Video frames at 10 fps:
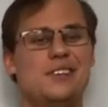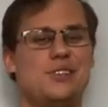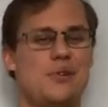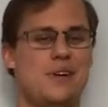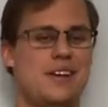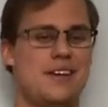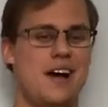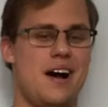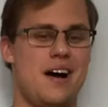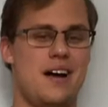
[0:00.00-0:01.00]
during
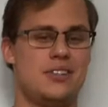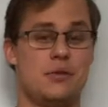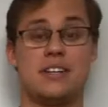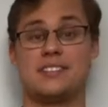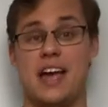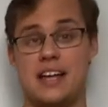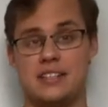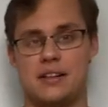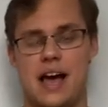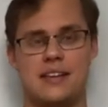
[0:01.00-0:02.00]
uh, during science
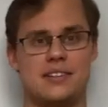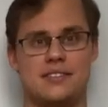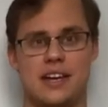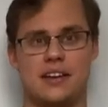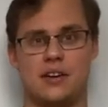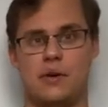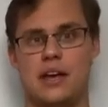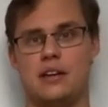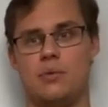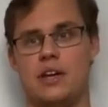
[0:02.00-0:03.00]
class in second
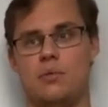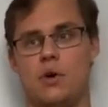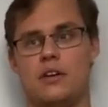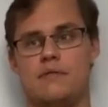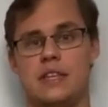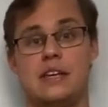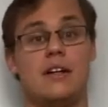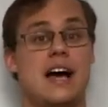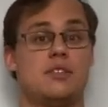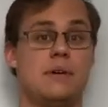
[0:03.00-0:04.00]
grade when one of the
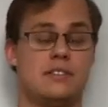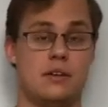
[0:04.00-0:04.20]
classmates